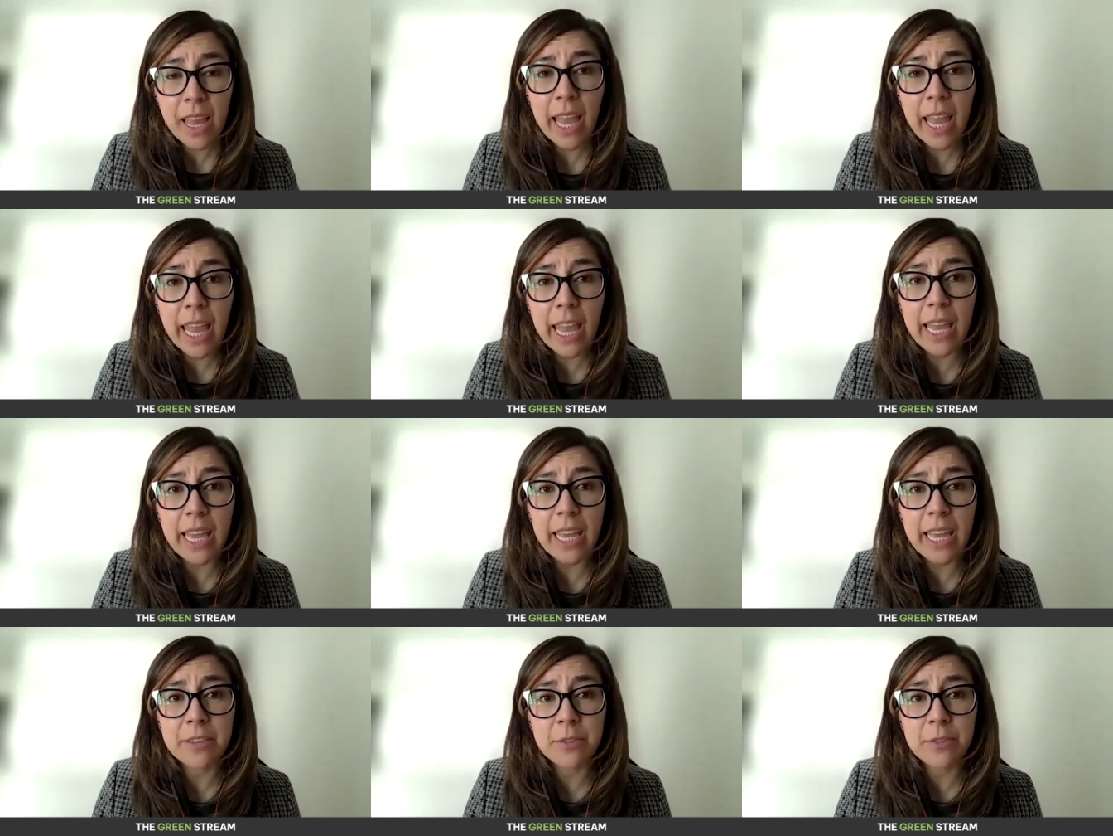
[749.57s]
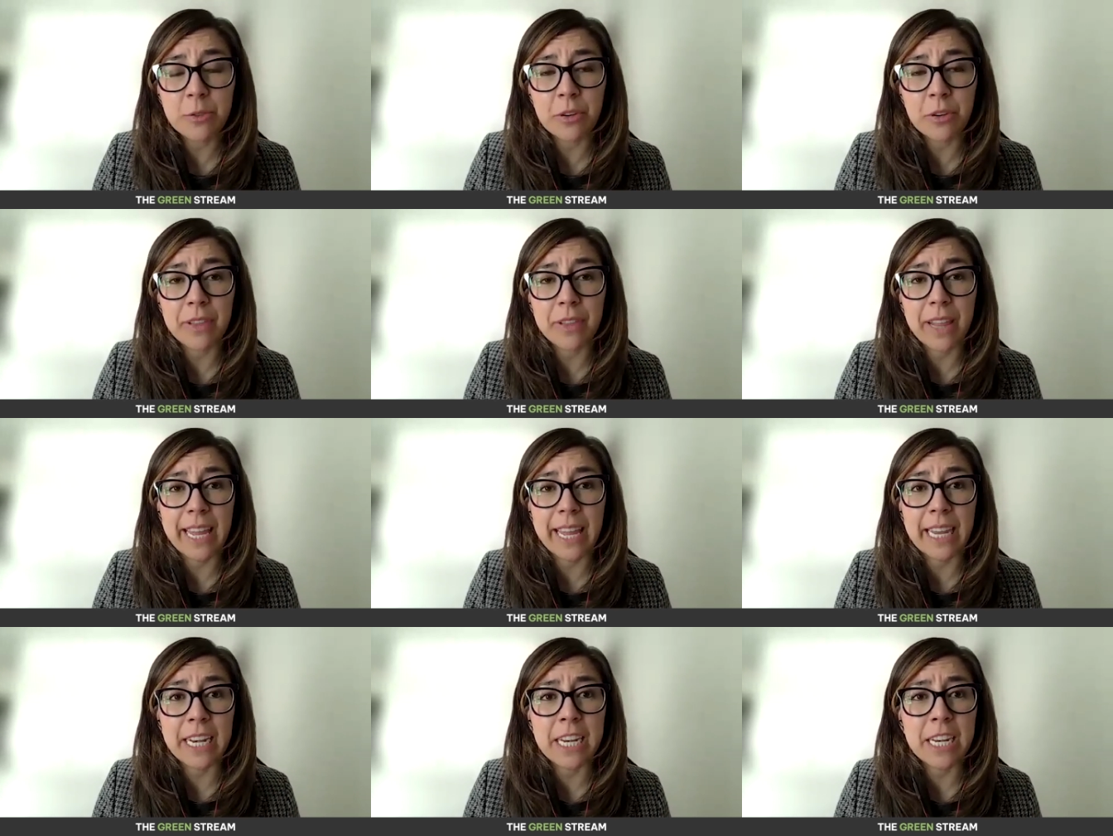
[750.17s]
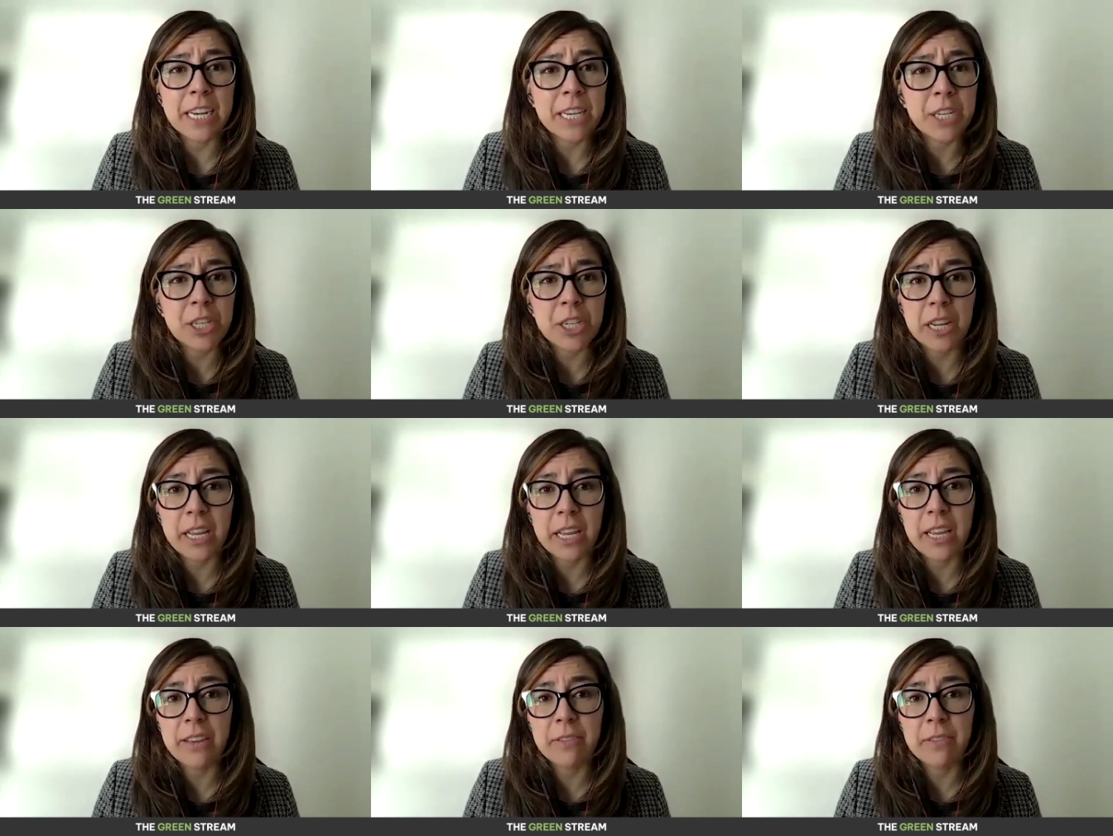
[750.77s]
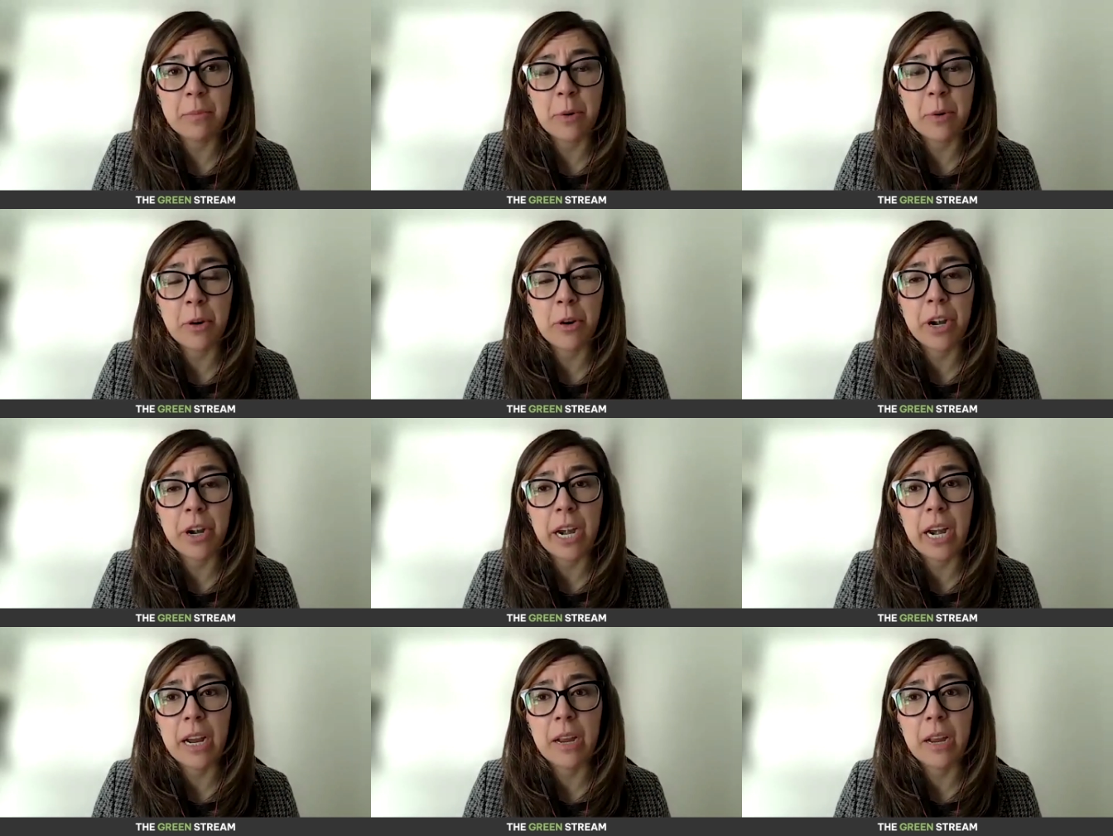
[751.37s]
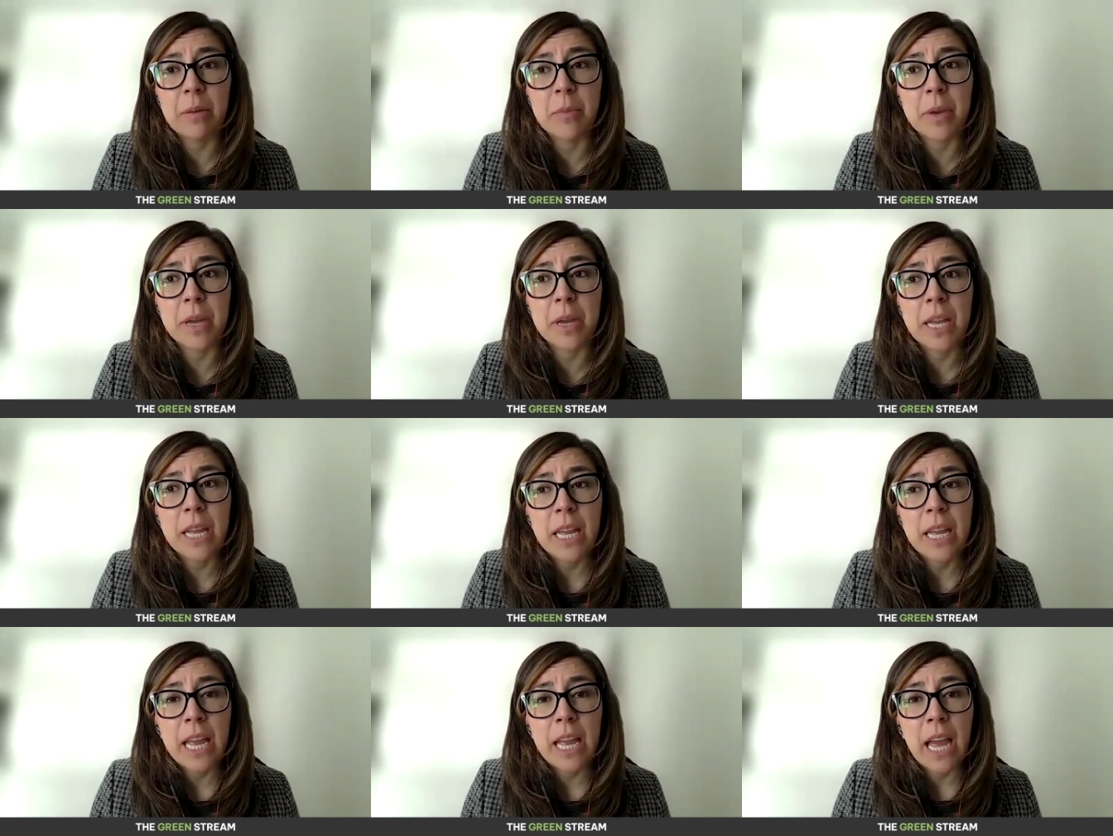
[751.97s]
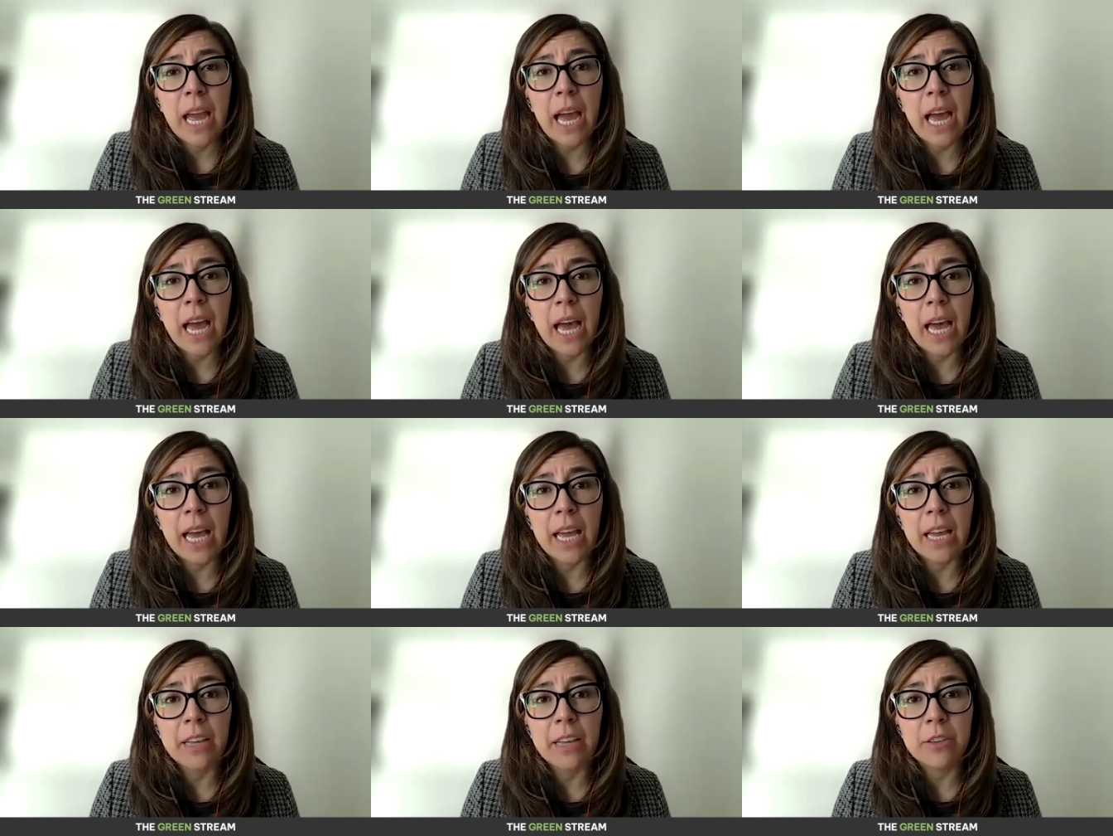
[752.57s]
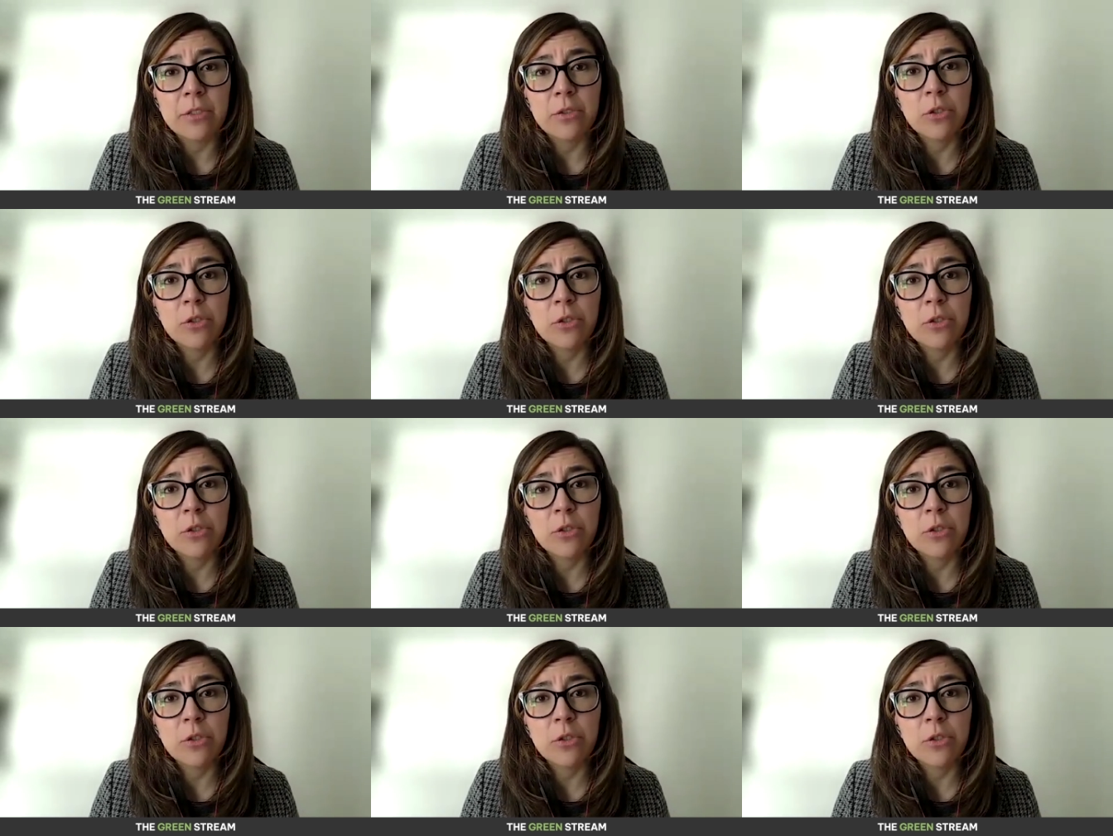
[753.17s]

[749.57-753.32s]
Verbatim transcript: and sort of like an initiative, a program uh,